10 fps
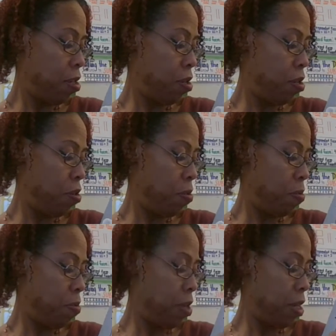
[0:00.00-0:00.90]

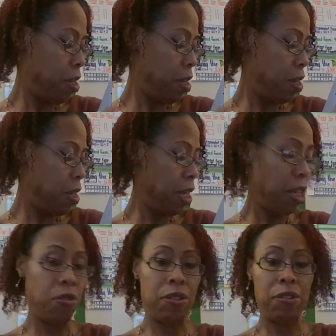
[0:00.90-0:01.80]
So
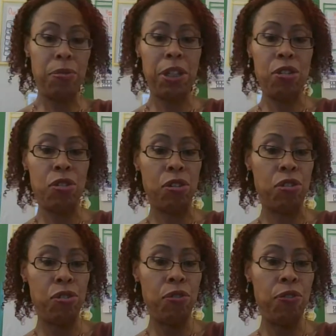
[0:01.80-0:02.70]
we're going to draw
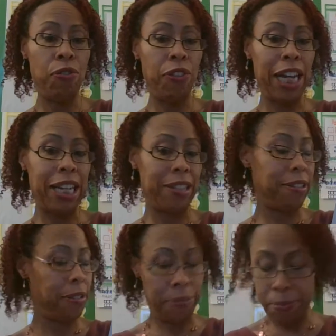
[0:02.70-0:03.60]
two
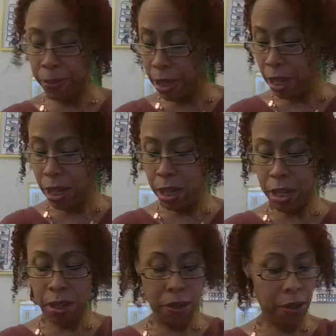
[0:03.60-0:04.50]
flats.
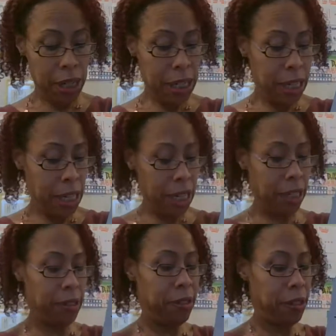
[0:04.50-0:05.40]
All right,
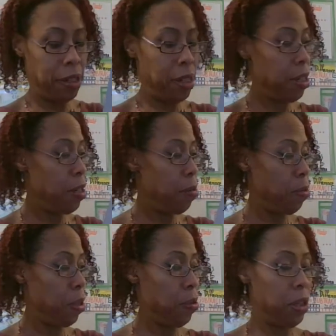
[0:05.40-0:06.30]
next,
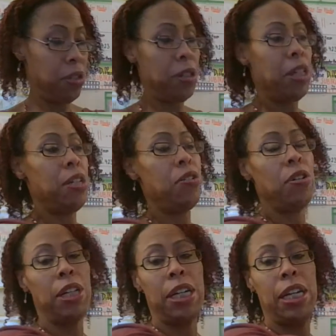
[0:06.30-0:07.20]
we're going to
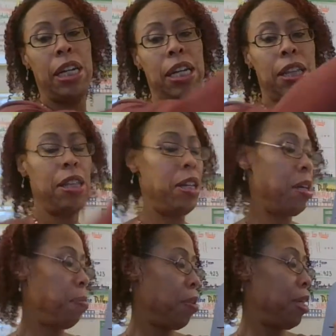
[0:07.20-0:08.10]
underline the
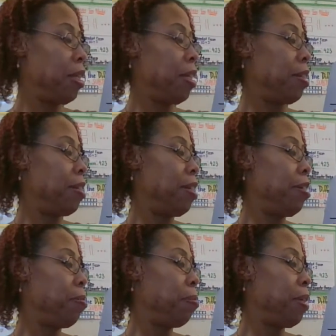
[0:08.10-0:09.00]
number in the
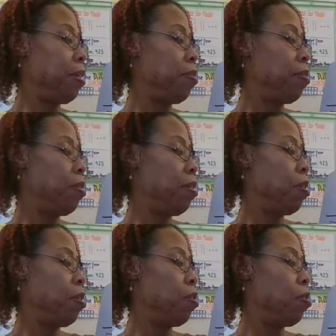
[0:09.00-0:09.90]
tens place
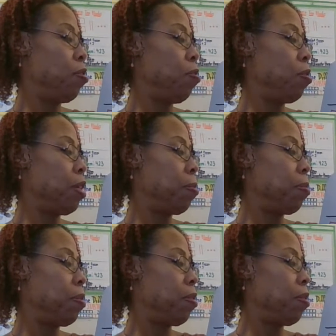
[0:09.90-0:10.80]
two
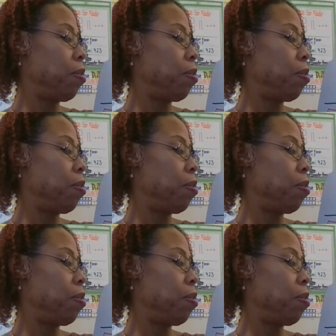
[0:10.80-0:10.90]
times.